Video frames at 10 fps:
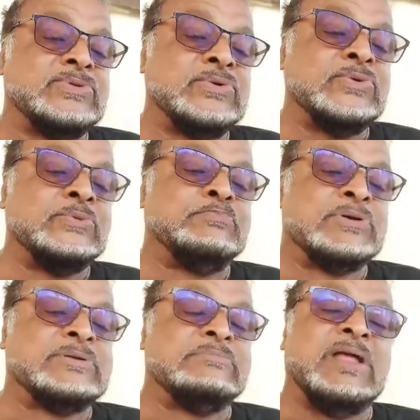to
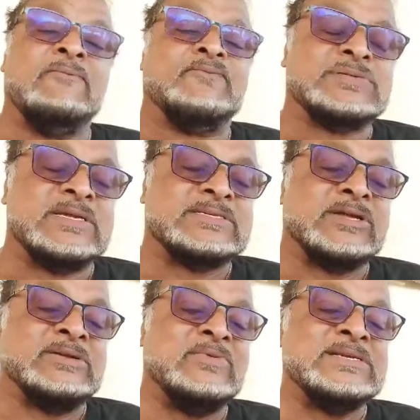put
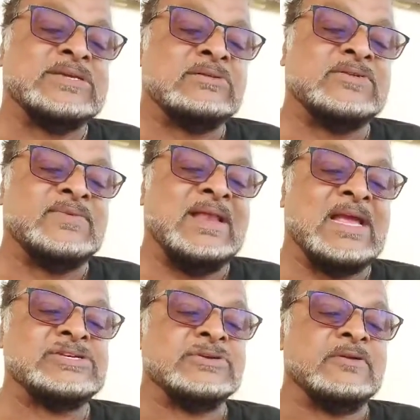emphasis on the results of the
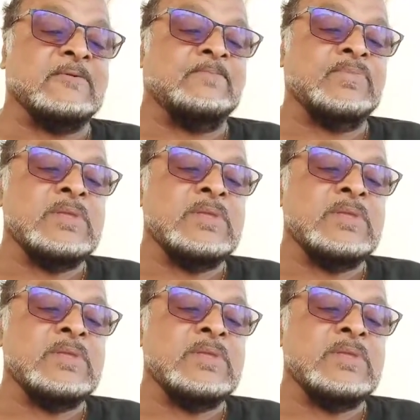election.